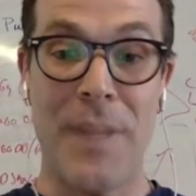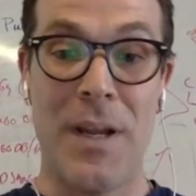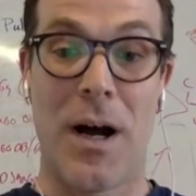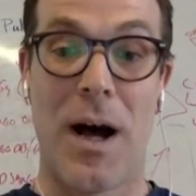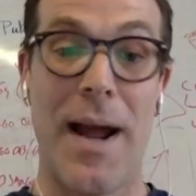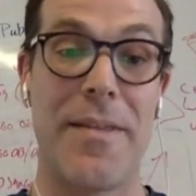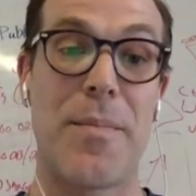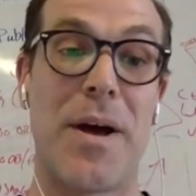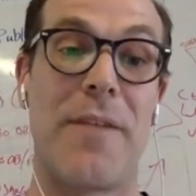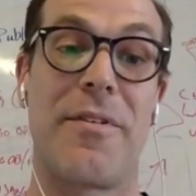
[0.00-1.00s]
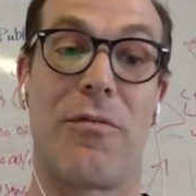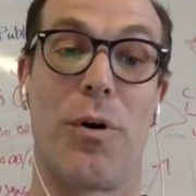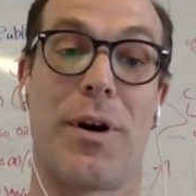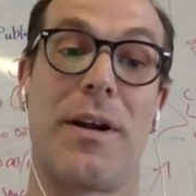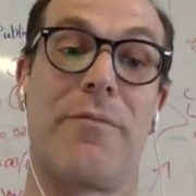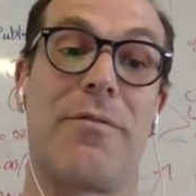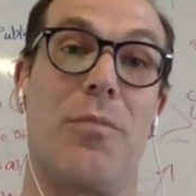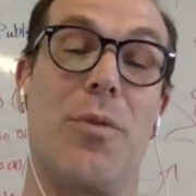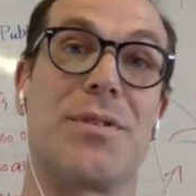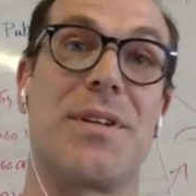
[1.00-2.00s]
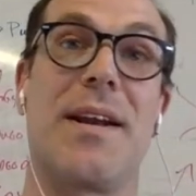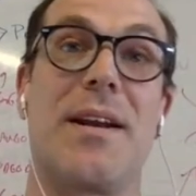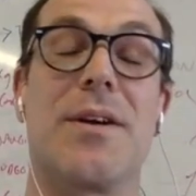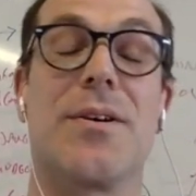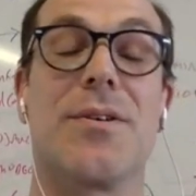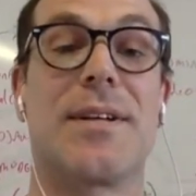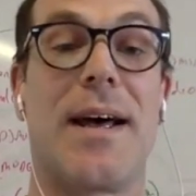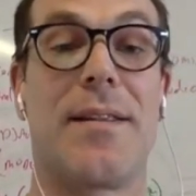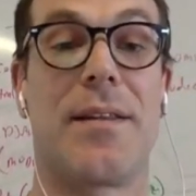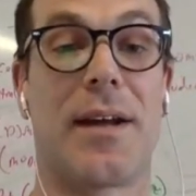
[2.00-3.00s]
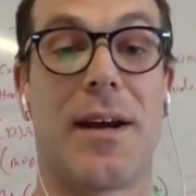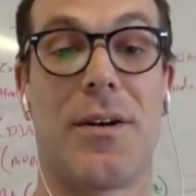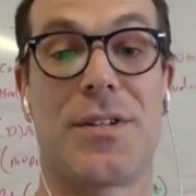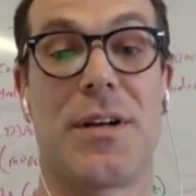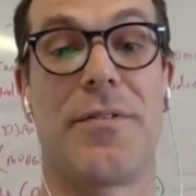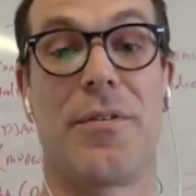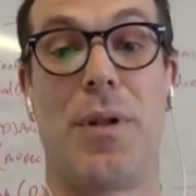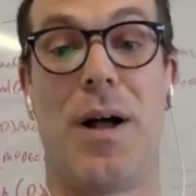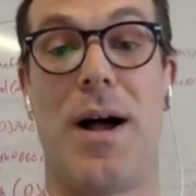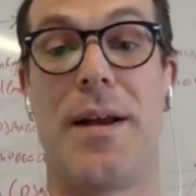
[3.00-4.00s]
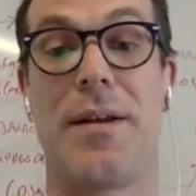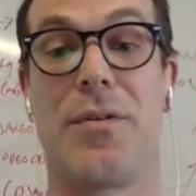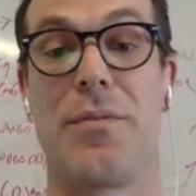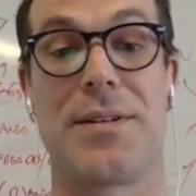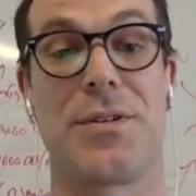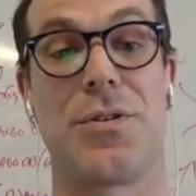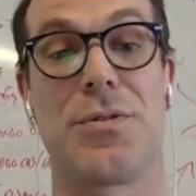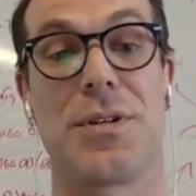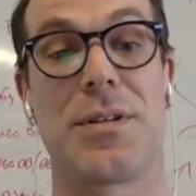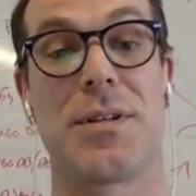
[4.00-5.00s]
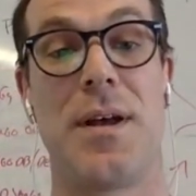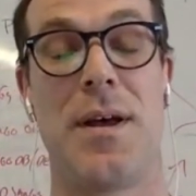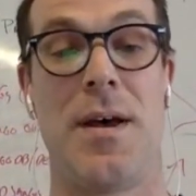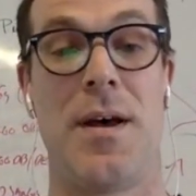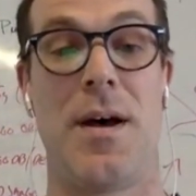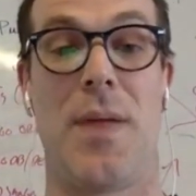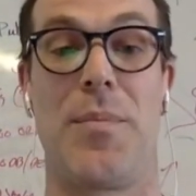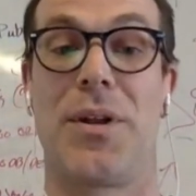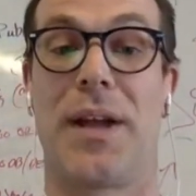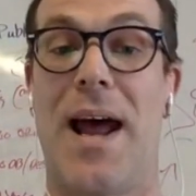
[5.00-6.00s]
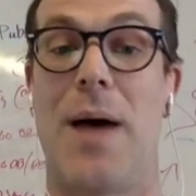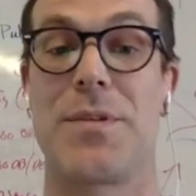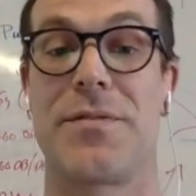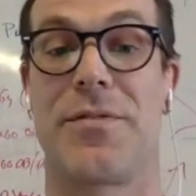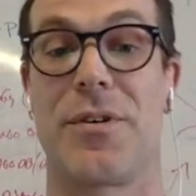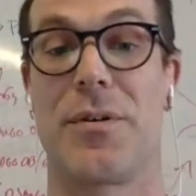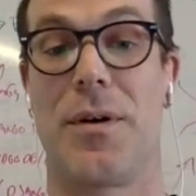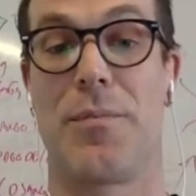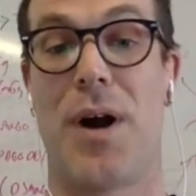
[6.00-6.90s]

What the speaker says: I had the benefit of working for almost 10 years at the Carroll Center for the Blind in Newton, Massachusetts, building apps for a